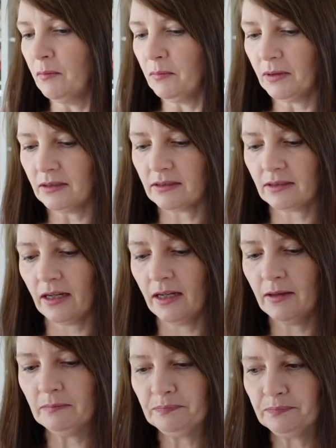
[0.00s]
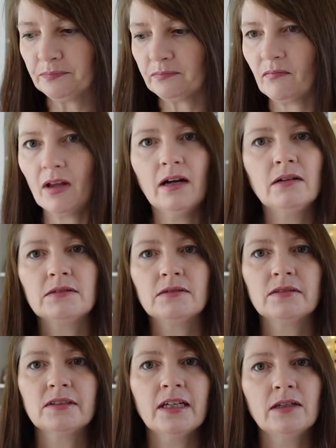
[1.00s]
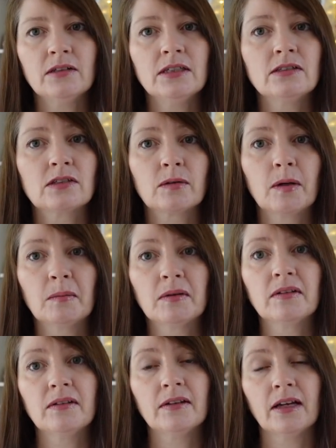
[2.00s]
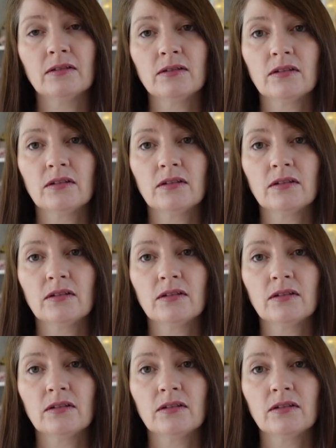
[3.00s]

but I'll say on Instagram once it's out,